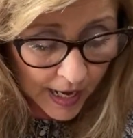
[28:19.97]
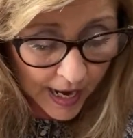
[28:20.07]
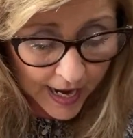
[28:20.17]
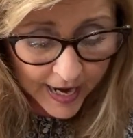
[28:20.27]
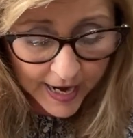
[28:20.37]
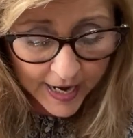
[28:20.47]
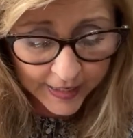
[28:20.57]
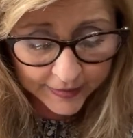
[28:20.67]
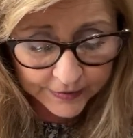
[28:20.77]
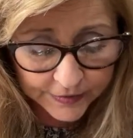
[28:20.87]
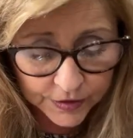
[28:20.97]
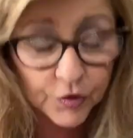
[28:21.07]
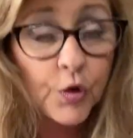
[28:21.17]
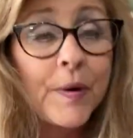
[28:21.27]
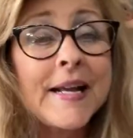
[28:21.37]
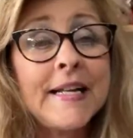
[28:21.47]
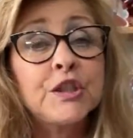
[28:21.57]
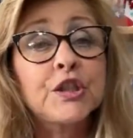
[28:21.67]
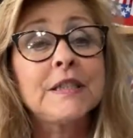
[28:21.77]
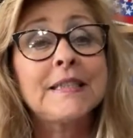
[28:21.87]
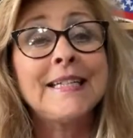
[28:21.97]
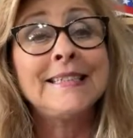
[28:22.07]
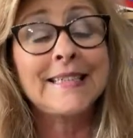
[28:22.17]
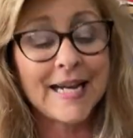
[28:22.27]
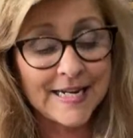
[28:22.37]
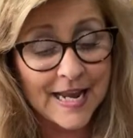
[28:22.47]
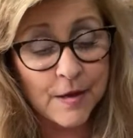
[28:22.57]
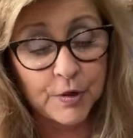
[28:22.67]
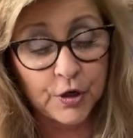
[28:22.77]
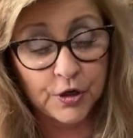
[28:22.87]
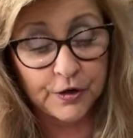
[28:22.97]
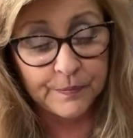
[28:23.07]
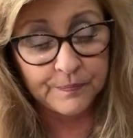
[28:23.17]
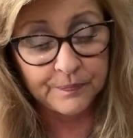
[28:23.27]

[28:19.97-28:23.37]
and three inches in diameter.